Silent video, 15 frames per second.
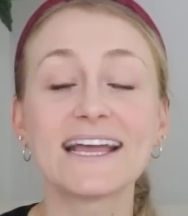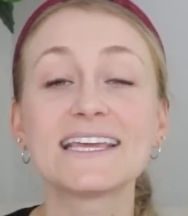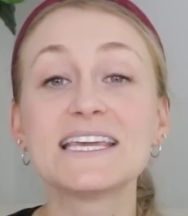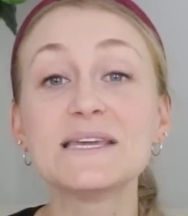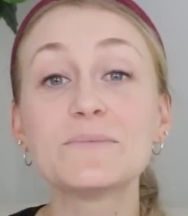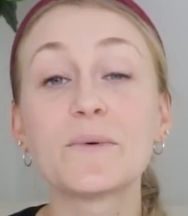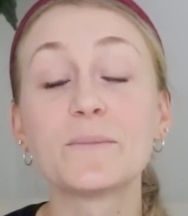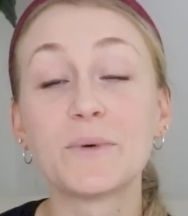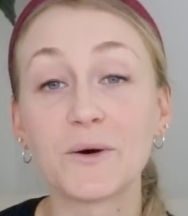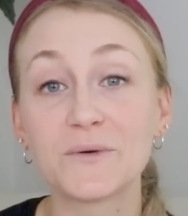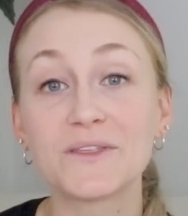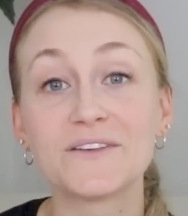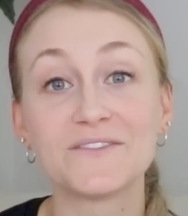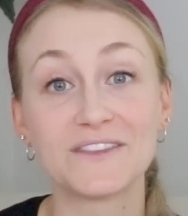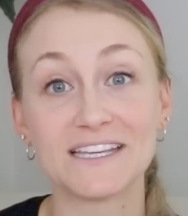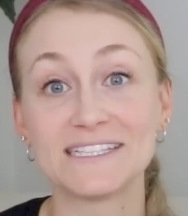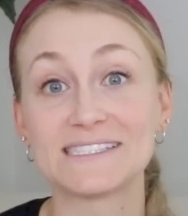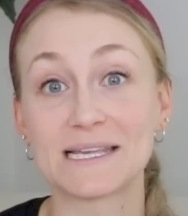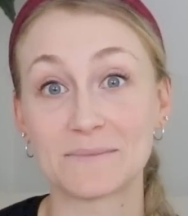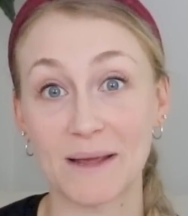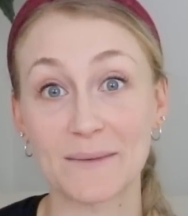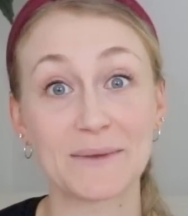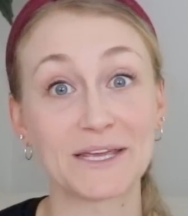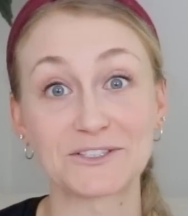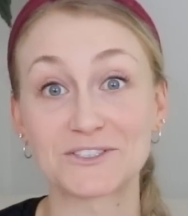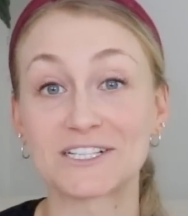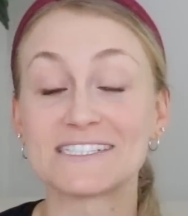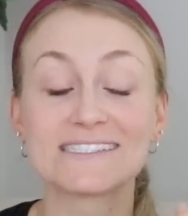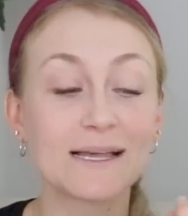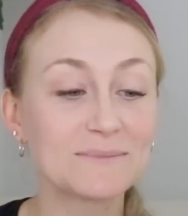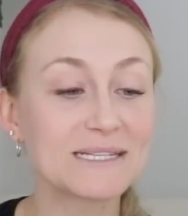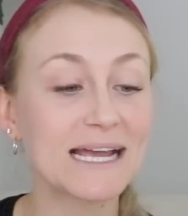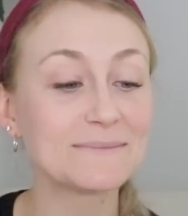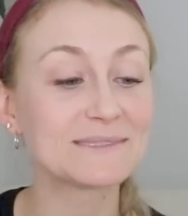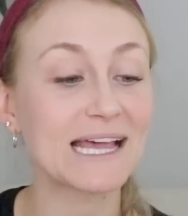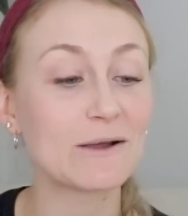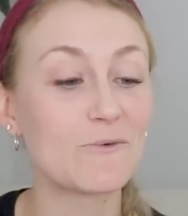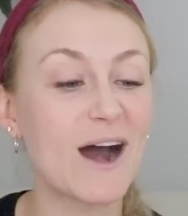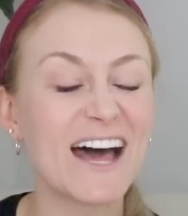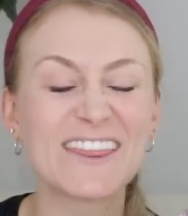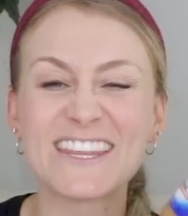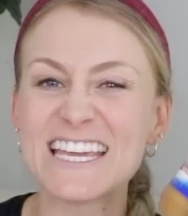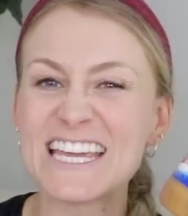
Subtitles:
I keep both of these in my pantry. Sometimes I want